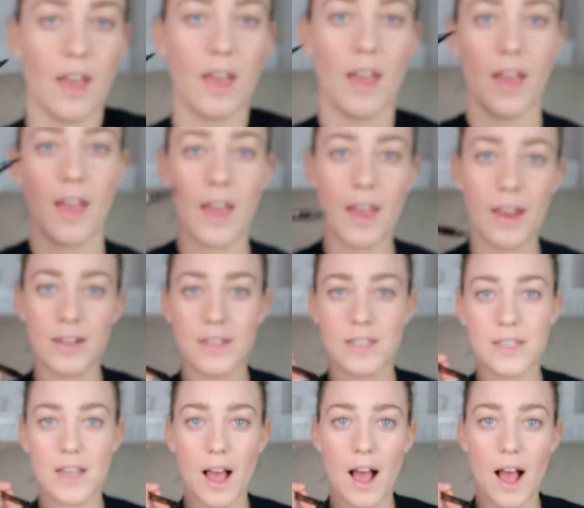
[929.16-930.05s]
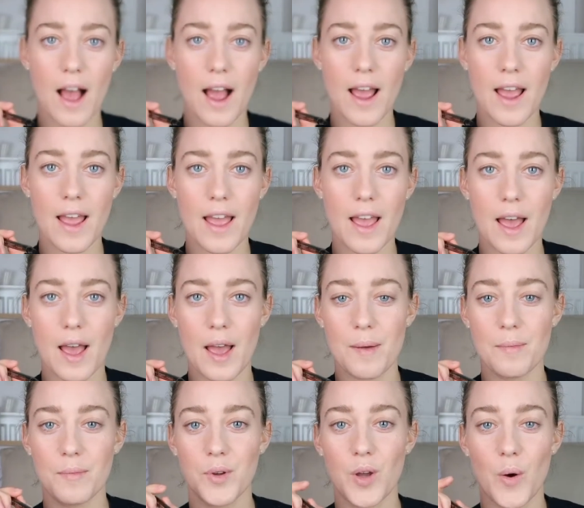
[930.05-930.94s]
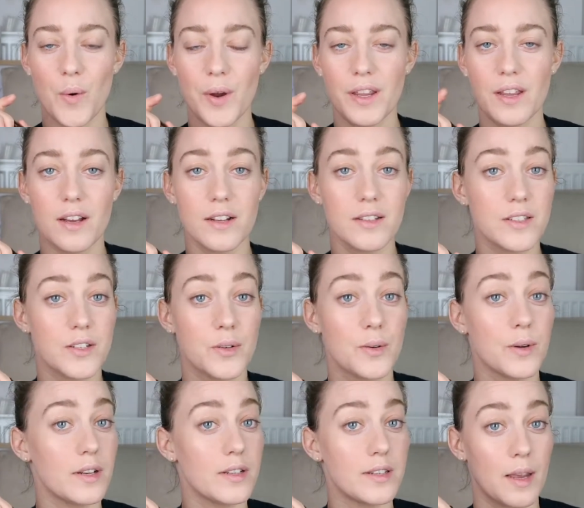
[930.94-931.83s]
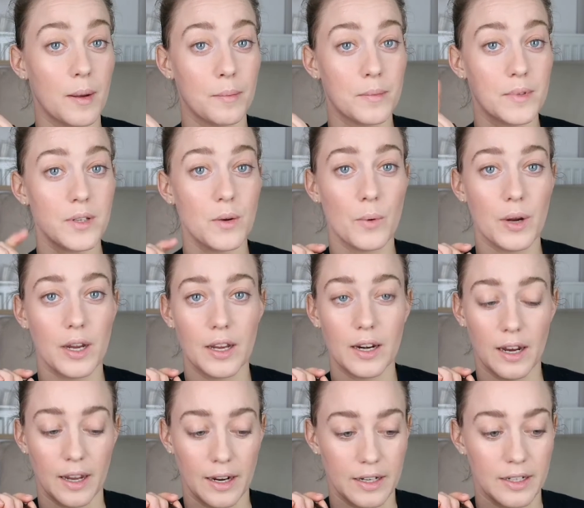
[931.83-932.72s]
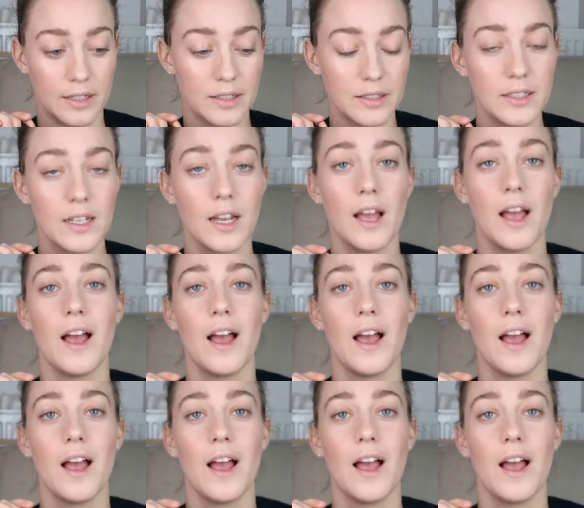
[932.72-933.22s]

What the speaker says: and I am going to attempt wink liner.